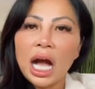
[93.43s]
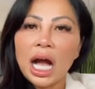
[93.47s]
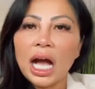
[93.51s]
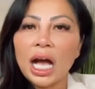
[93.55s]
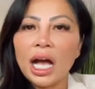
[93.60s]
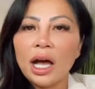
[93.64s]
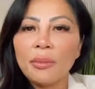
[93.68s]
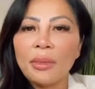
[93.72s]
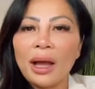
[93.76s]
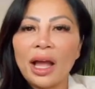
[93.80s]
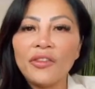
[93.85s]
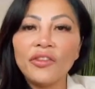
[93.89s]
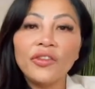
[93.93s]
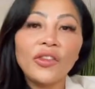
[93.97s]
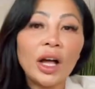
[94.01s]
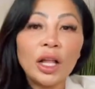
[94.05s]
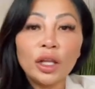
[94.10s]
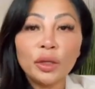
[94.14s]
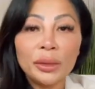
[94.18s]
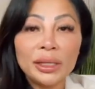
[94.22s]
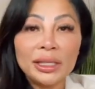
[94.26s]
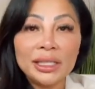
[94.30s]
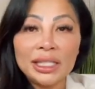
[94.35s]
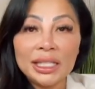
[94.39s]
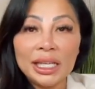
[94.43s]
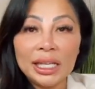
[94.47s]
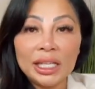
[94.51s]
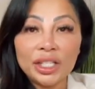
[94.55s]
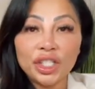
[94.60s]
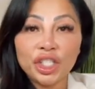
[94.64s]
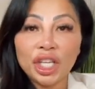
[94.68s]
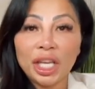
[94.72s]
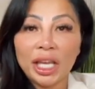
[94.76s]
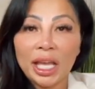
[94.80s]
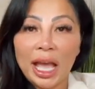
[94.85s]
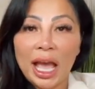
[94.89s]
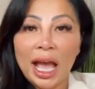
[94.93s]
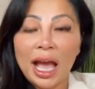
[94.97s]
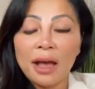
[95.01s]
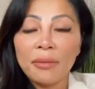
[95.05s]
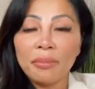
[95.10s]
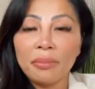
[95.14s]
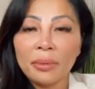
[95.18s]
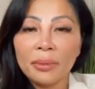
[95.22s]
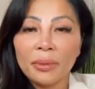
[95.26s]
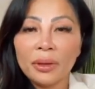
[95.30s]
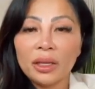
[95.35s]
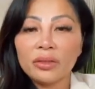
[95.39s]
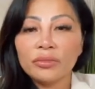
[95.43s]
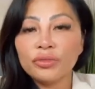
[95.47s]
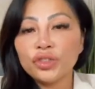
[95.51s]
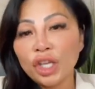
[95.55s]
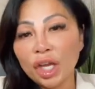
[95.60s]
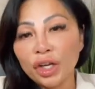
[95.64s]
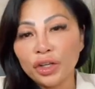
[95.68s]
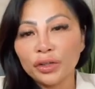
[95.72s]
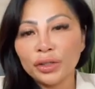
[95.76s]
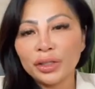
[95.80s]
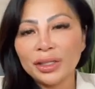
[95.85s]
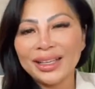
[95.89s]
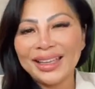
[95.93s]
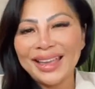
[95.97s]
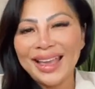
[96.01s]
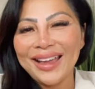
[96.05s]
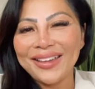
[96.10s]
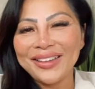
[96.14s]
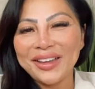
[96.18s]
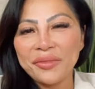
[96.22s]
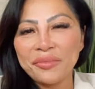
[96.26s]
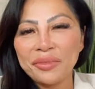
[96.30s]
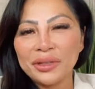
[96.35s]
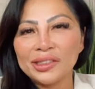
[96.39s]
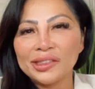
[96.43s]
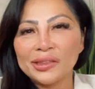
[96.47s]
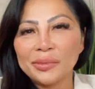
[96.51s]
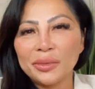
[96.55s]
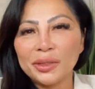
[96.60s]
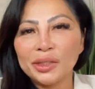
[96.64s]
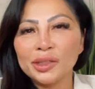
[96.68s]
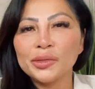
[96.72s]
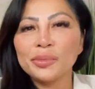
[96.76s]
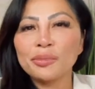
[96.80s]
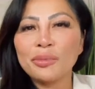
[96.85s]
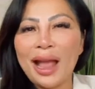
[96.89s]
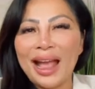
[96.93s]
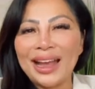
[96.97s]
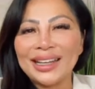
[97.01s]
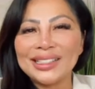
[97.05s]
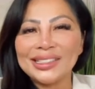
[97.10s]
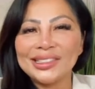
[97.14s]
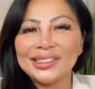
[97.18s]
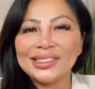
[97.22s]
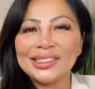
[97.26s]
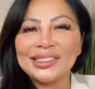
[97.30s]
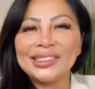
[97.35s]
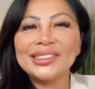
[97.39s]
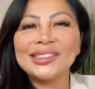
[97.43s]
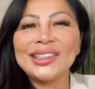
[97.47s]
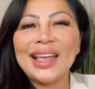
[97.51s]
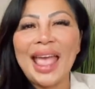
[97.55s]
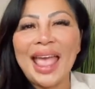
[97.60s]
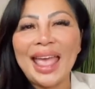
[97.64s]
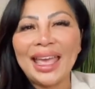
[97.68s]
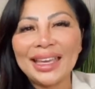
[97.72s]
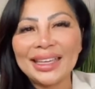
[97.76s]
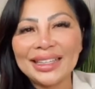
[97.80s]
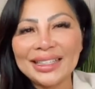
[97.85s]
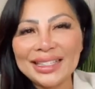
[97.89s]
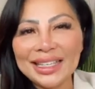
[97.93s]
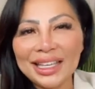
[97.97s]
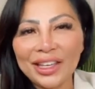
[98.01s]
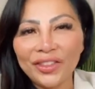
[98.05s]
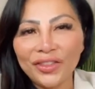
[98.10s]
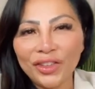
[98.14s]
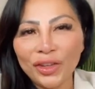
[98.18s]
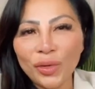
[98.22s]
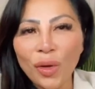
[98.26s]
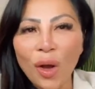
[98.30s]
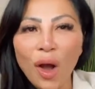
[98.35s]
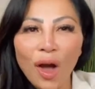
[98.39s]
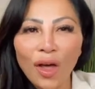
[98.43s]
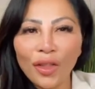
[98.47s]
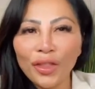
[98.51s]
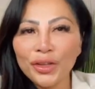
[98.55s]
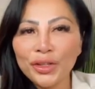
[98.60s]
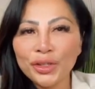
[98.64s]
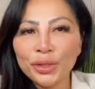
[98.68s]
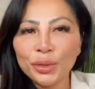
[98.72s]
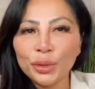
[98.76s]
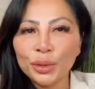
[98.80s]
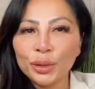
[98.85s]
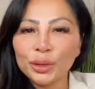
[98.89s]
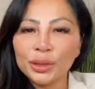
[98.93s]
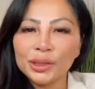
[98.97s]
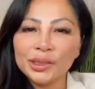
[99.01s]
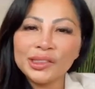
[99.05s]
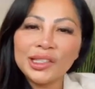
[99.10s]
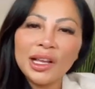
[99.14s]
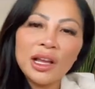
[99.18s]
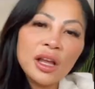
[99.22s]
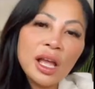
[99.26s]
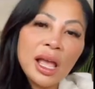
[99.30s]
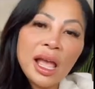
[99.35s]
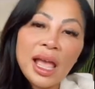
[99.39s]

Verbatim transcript: Um, I follow and teach GAP, General Accounting Principles, Practices, and give you all the tools,